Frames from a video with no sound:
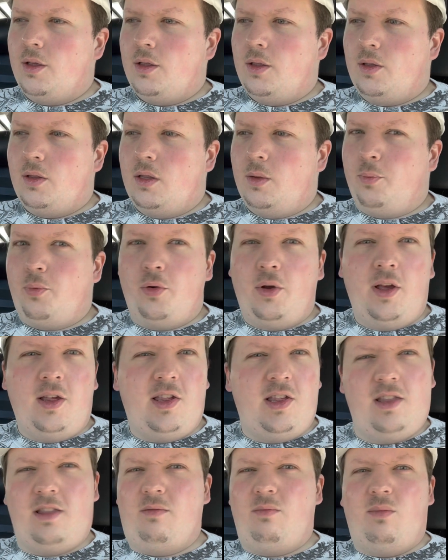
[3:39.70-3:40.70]
the
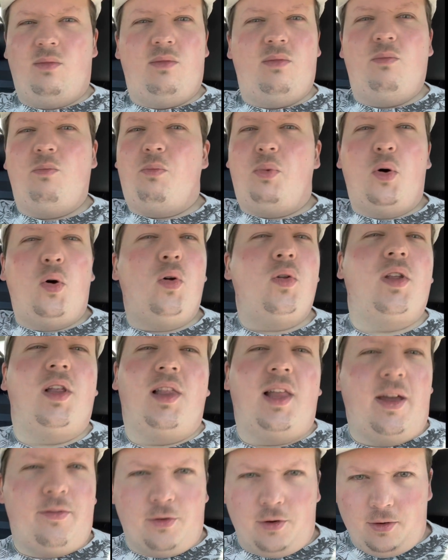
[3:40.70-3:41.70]
priest pulled a
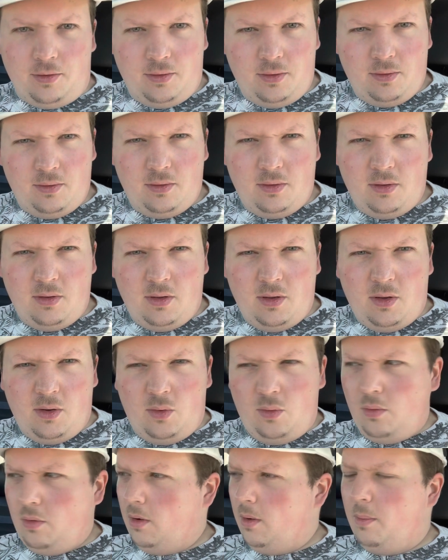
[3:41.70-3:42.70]
lever
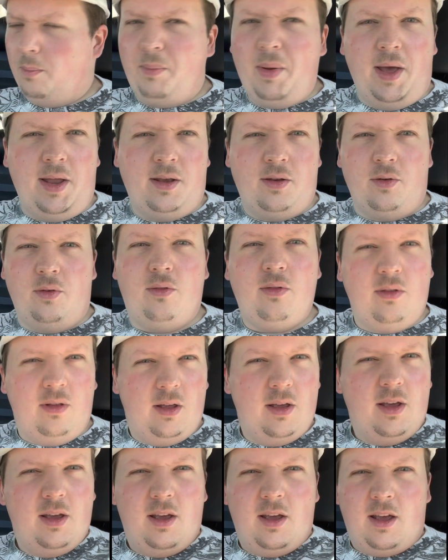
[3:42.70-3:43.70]
or a button, or,
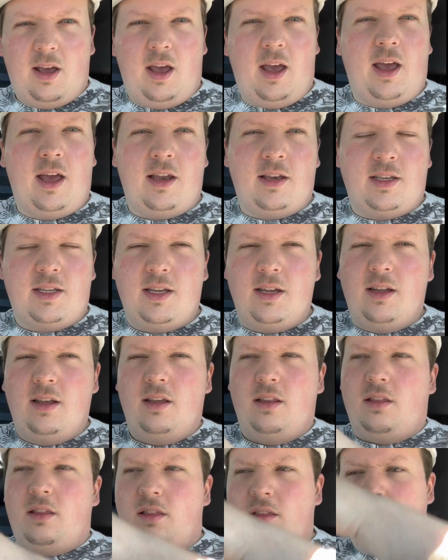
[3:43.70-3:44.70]
and
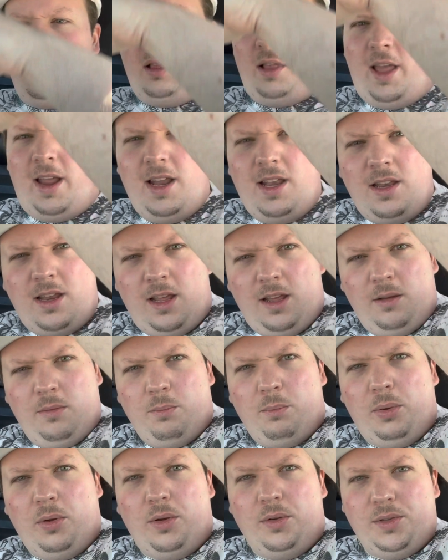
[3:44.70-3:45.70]
the lightning
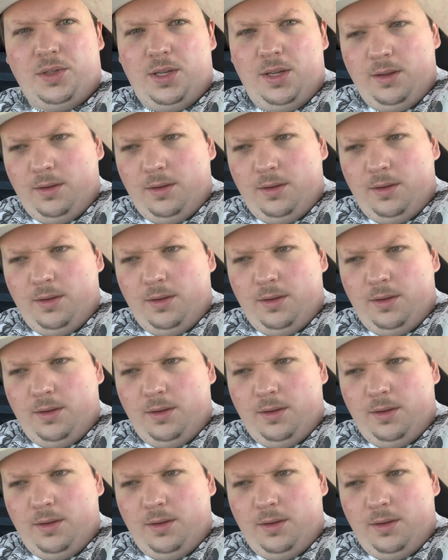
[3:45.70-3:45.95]
bolt